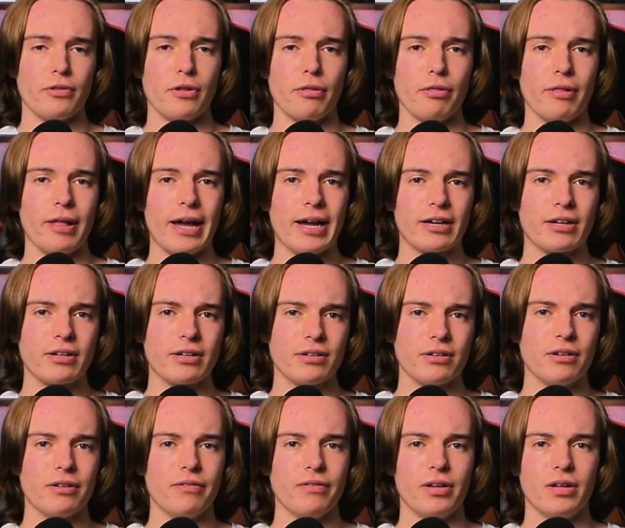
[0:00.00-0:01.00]
the lack
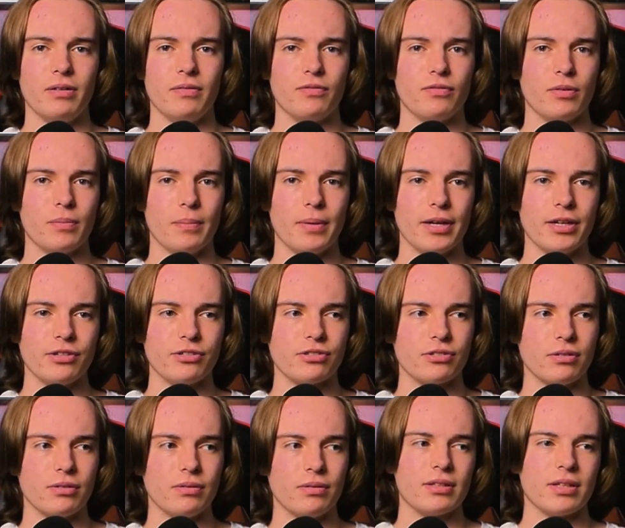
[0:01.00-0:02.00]
of
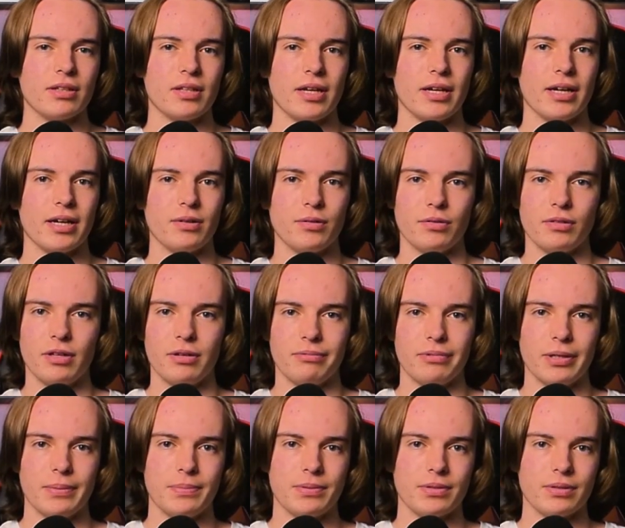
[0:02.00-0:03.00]
information that they had on their
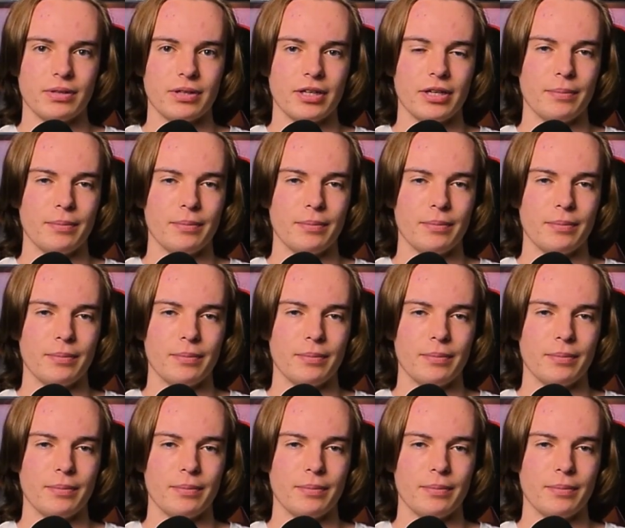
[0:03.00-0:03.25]
website